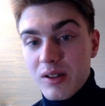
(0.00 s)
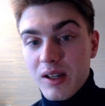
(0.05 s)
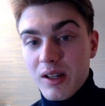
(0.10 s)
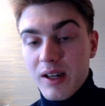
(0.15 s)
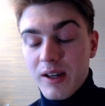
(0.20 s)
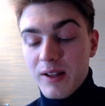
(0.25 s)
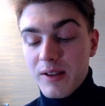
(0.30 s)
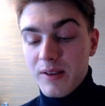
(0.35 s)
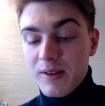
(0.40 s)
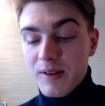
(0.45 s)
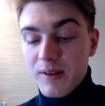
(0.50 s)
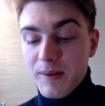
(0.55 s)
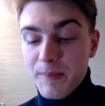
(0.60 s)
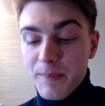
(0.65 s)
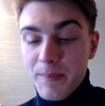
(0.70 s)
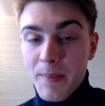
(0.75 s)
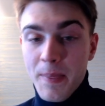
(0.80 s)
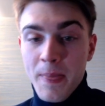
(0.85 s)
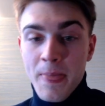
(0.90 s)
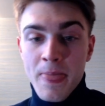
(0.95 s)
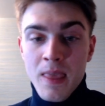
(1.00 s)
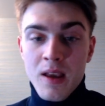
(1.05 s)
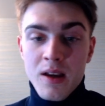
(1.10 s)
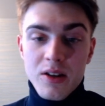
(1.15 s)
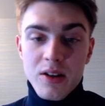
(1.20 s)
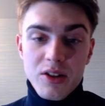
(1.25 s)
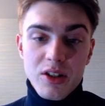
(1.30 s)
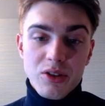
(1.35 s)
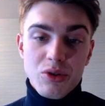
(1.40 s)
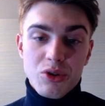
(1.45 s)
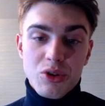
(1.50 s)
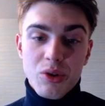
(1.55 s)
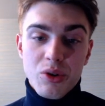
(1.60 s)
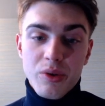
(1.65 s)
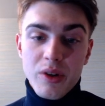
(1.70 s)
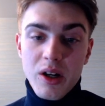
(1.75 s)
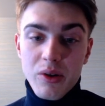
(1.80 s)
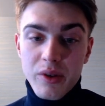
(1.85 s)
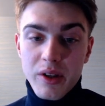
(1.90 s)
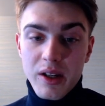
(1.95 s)
And just to show you
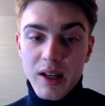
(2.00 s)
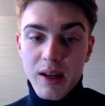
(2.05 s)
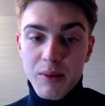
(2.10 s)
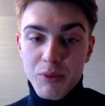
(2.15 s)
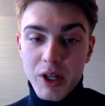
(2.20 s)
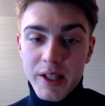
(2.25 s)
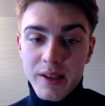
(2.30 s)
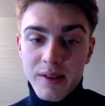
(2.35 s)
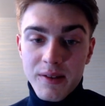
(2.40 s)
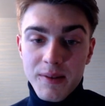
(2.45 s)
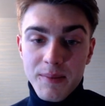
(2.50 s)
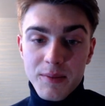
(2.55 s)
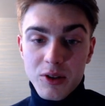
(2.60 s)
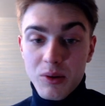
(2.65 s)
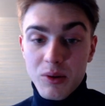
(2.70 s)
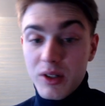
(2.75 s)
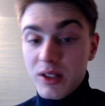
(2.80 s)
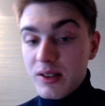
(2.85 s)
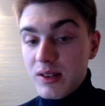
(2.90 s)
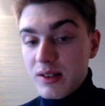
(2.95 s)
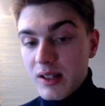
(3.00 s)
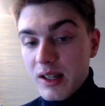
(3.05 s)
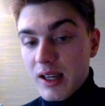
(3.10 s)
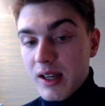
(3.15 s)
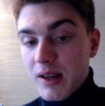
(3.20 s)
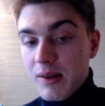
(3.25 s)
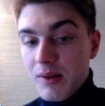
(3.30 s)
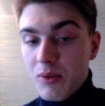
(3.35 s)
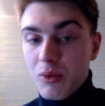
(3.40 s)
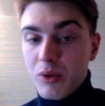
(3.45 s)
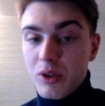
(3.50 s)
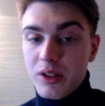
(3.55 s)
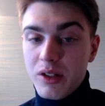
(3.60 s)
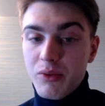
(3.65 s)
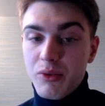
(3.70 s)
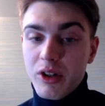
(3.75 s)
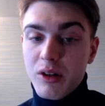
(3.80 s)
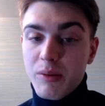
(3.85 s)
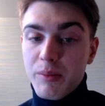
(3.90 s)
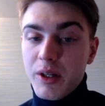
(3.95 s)
how the game went. So this is again what I
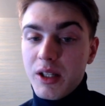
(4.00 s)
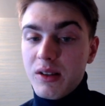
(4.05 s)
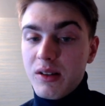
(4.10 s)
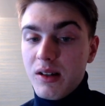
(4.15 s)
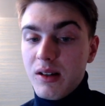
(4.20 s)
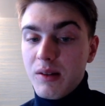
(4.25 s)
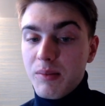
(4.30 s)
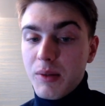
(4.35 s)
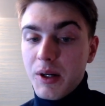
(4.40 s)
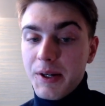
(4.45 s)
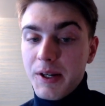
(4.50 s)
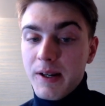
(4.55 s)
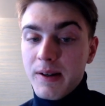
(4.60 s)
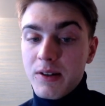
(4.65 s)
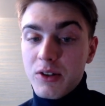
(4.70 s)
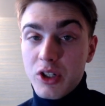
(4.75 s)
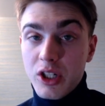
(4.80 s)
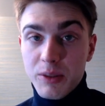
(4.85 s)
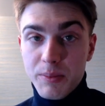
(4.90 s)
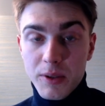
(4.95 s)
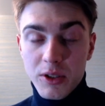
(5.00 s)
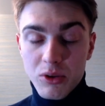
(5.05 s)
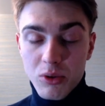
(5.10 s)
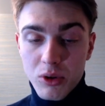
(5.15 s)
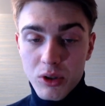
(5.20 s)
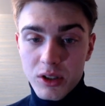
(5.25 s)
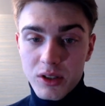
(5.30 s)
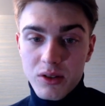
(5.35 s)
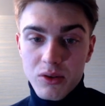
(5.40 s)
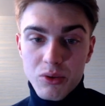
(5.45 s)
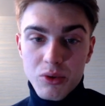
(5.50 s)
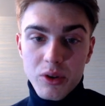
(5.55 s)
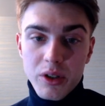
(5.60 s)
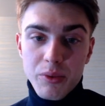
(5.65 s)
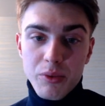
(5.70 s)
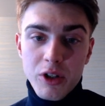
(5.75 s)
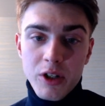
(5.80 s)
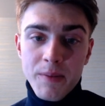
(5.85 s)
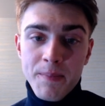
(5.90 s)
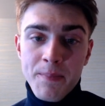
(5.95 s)
recommend in my chess-based course, Rook
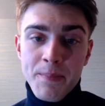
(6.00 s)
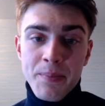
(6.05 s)
e1.